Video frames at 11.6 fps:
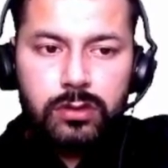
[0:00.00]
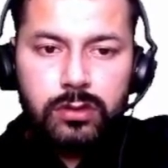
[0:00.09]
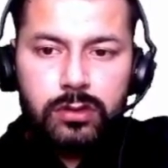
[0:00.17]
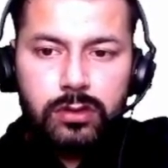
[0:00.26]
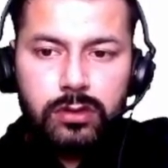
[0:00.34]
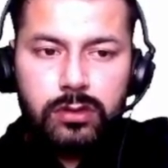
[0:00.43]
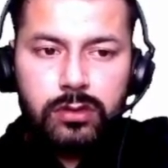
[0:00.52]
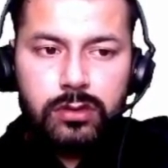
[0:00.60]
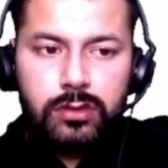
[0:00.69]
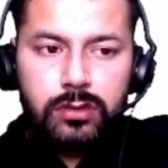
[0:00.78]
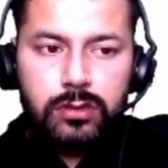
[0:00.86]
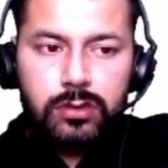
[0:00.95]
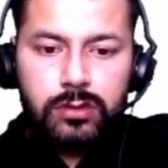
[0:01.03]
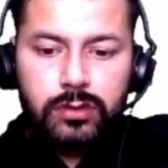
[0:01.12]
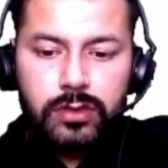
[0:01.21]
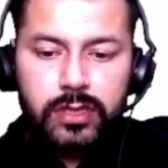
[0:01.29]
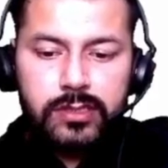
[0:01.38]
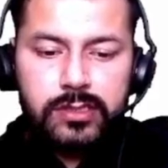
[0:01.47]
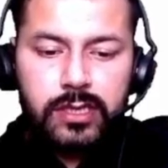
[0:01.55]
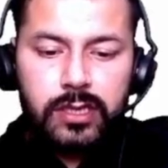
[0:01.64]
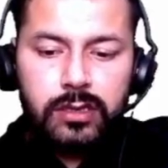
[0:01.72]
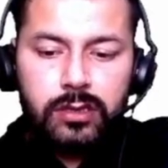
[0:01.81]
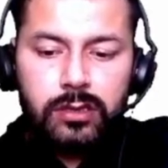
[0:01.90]
or you can
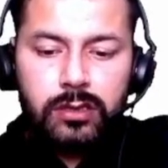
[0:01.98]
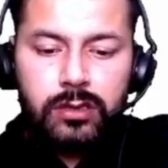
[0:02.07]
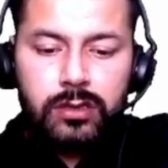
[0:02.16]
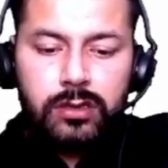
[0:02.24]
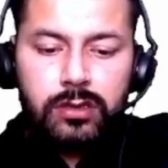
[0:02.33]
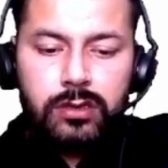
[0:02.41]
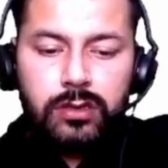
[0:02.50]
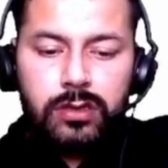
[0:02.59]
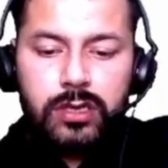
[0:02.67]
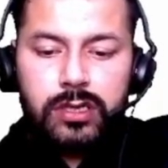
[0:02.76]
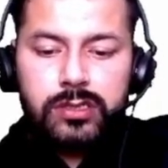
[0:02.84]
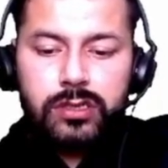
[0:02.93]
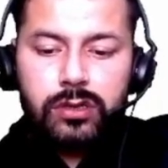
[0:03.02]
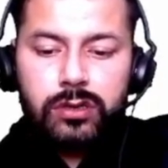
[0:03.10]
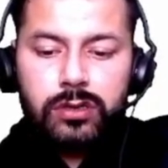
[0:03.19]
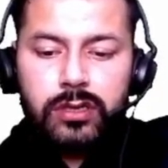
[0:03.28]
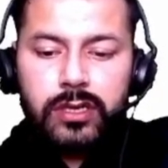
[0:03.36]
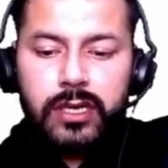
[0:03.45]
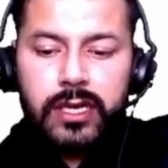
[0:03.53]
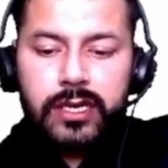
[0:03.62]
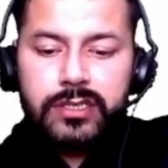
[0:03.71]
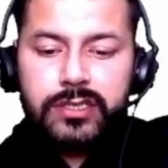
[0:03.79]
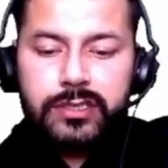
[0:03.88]
say does not
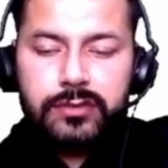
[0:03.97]
crash.